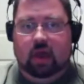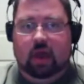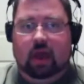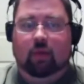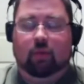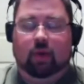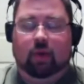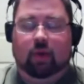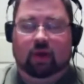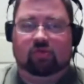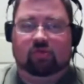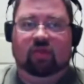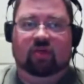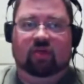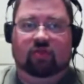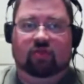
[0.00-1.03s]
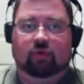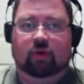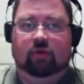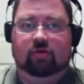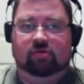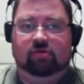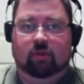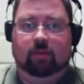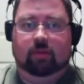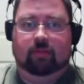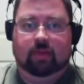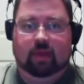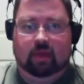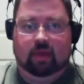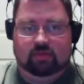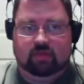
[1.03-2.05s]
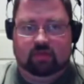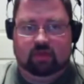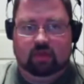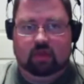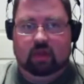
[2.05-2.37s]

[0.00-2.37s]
and I want to see the Authority still be pissed.